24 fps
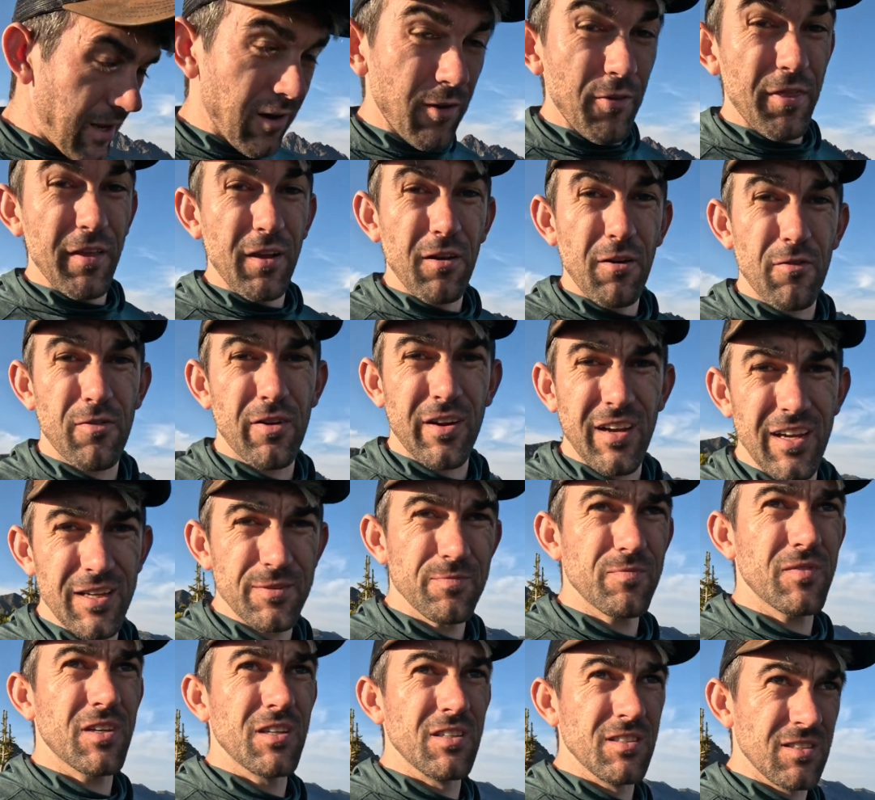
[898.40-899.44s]
I don't think I'll forget
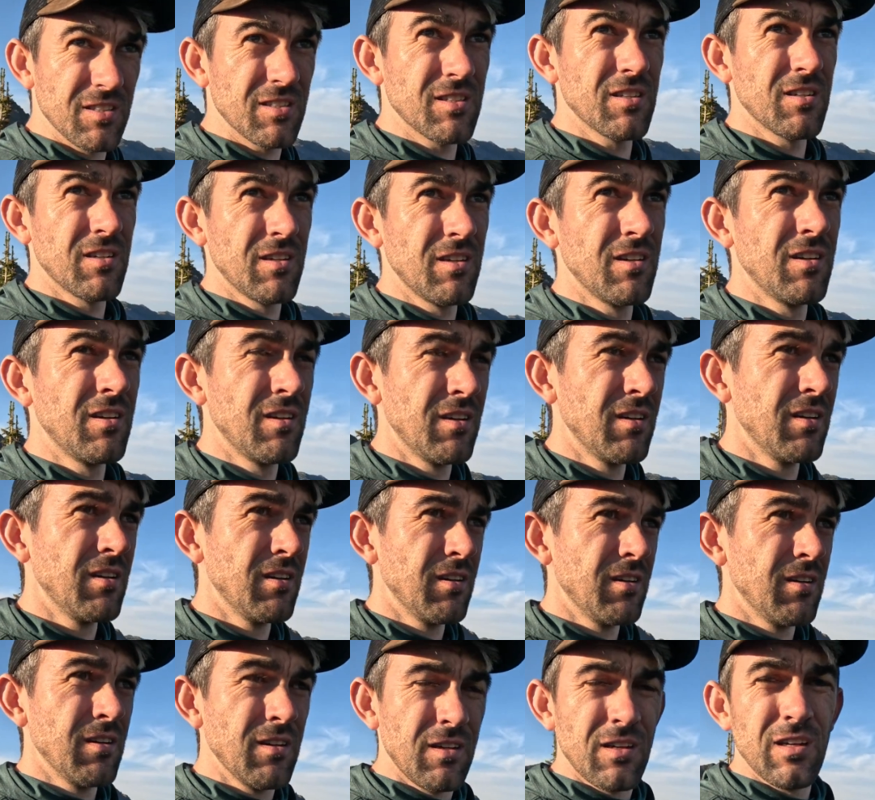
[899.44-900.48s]
because
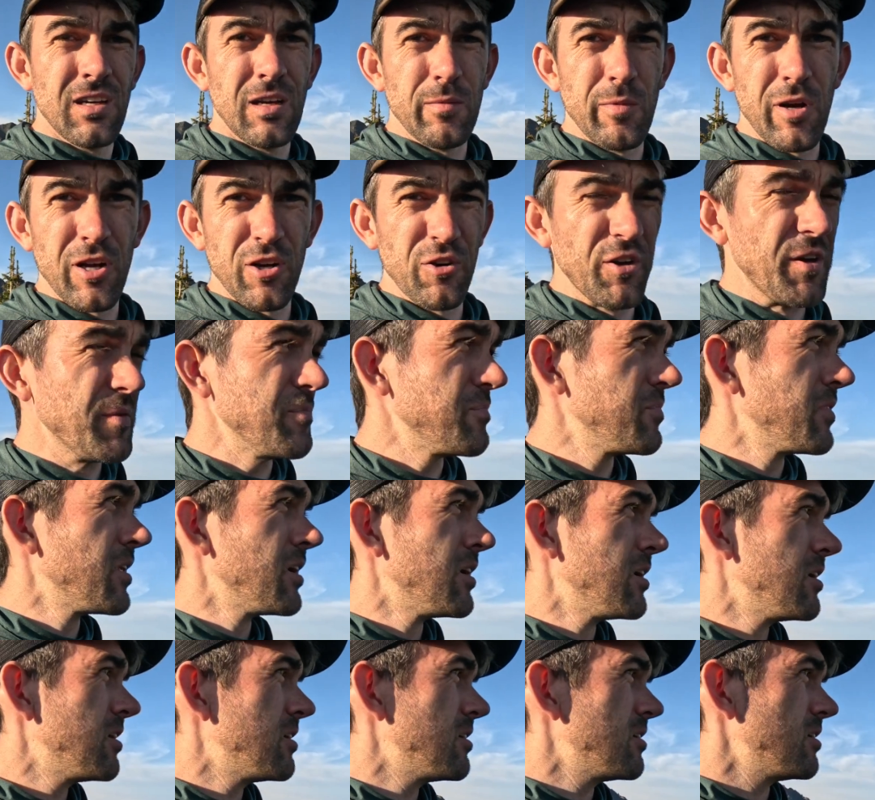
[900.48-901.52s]
I'm hungry.
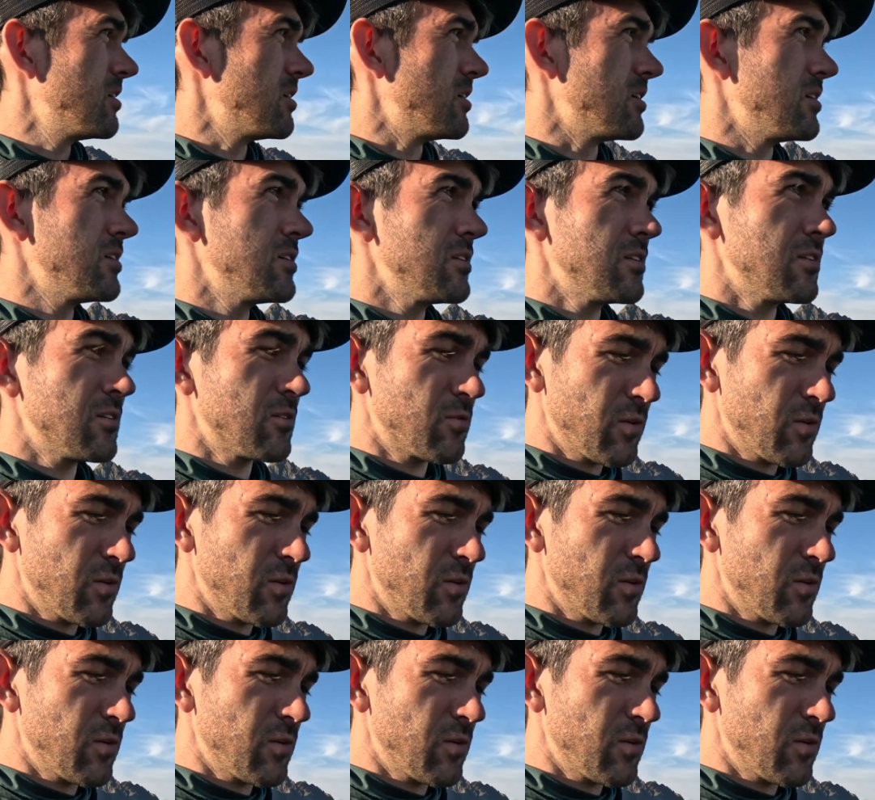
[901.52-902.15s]
All